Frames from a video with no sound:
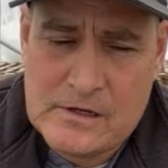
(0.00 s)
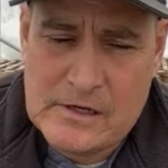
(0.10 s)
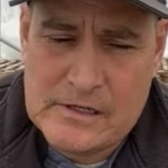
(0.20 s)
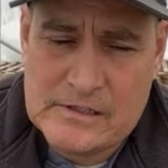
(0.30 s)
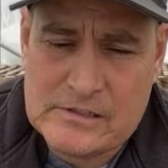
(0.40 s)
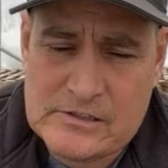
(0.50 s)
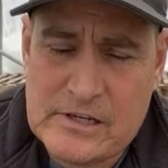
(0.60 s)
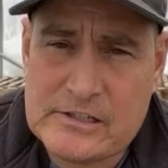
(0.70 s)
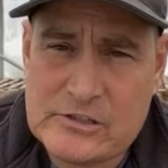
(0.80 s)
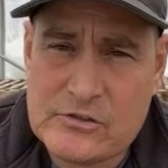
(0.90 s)
is
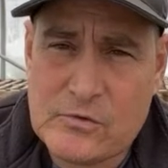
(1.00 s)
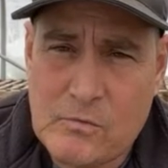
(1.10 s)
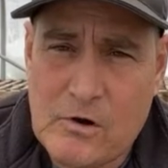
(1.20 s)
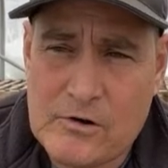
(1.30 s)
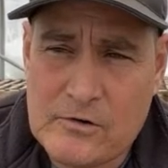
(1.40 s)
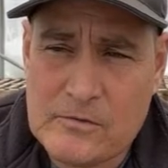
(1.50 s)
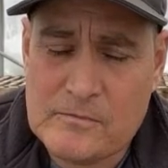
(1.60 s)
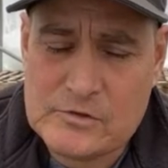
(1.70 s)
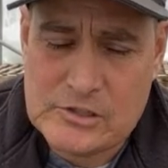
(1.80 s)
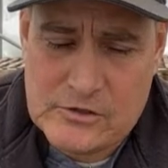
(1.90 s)
test your water.
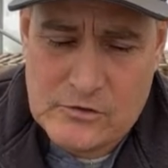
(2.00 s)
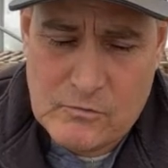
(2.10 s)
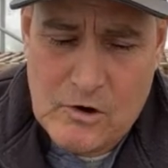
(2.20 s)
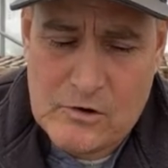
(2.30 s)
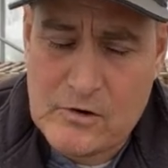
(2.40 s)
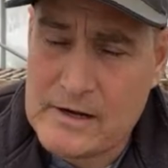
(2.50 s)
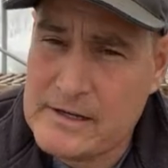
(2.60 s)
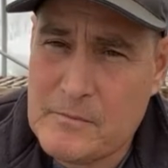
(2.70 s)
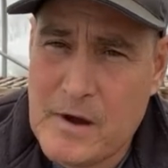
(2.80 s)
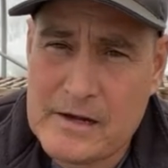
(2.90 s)
Send your water. I
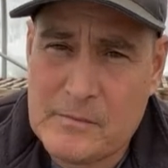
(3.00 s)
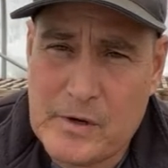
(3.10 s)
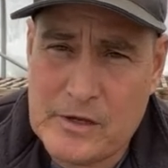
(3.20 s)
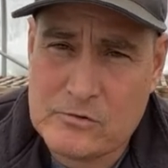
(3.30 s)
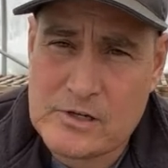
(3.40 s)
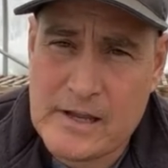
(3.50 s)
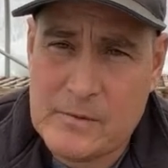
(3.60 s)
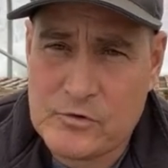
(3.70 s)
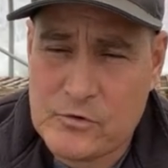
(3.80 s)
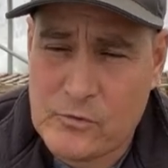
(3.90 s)
did mine at Peter's
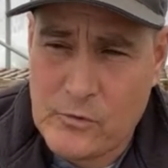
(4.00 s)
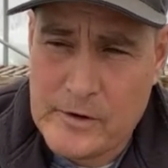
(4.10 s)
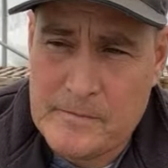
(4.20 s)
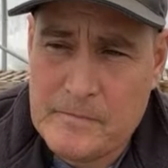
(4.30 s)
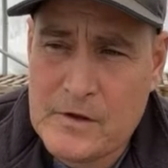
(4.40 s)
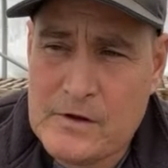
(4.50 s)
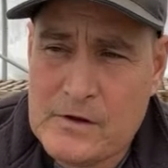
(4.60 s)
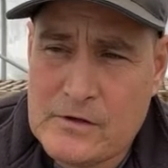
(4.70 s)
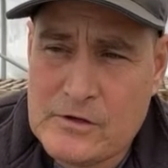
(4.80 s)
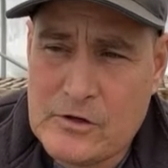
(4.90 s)
Laboratory.
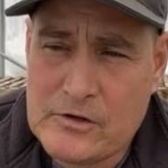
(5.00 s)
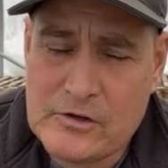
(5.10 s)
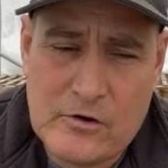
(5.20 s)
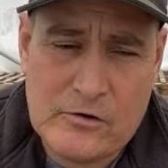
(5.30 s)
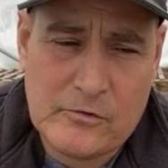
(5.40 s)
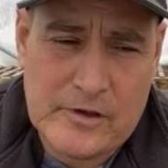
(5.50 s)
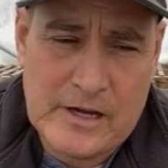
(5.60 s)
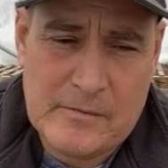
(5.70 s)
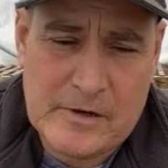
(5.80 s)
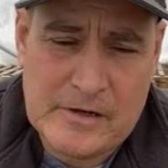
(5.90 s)
You can Google
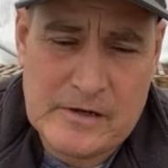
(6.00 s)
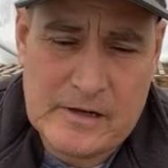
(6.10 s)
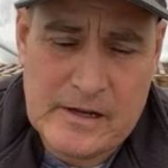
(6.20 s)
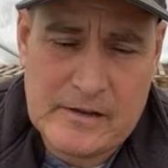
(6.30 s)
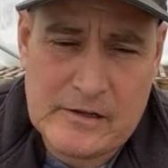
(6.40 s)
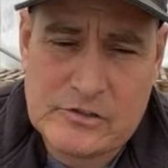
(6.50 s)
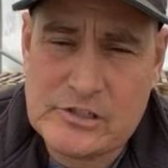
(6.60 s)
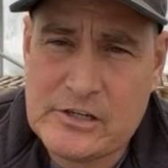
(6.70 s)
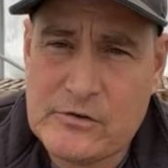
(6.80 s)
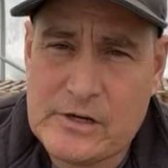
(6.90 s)
them, and they'll
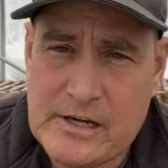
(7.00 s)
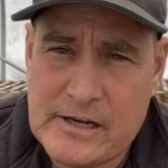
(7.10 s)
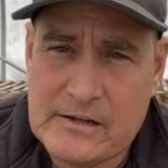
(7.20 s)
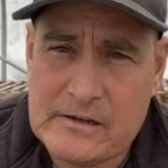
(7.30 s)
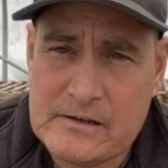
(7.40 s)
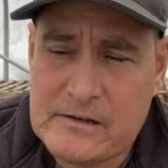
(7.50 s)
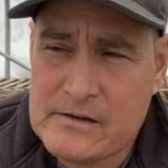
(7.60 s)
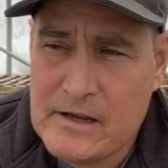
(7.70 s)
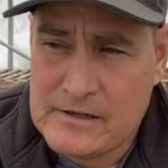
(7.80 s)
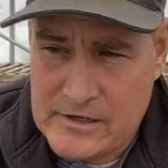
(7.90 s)
send you a kit
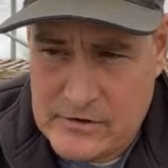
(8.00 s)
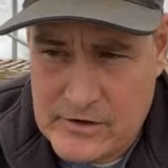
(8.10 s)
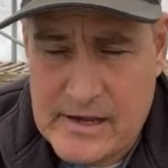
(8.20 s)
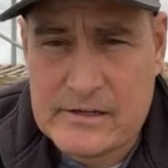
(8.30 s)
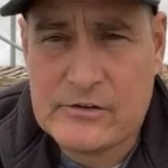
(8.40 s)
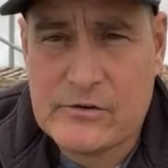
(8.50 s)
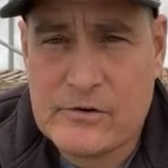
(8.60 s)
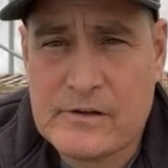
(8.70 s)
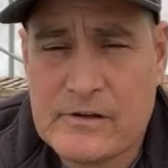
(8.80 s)
and tell you how to do it.